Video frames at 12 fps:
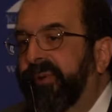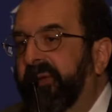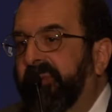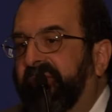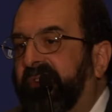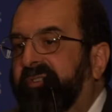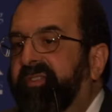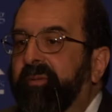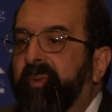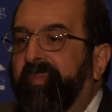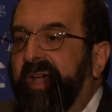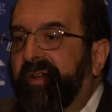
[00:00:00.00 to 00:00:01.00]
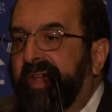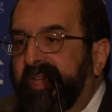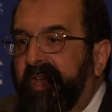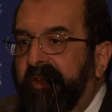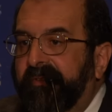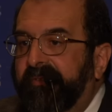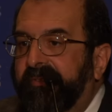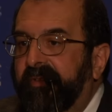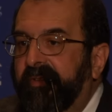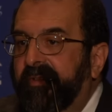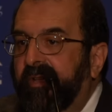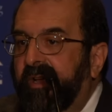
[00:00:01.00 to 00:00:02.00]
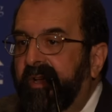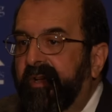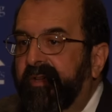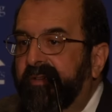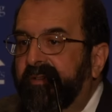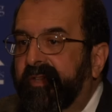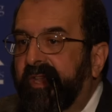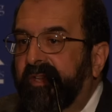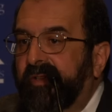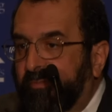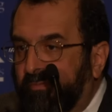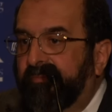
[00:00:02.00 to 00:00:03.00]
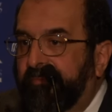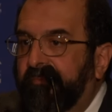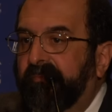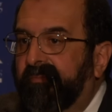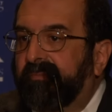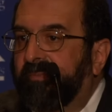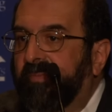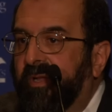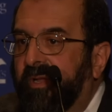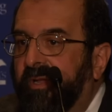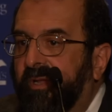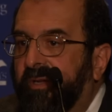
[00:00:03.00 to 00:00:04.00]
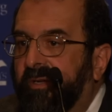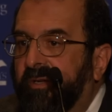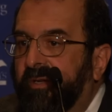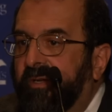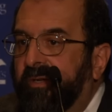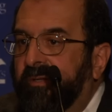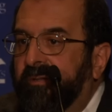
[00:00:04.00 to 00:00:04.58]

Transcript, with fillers: on what you want to talk to them about, I guess. Uh, can you S specifically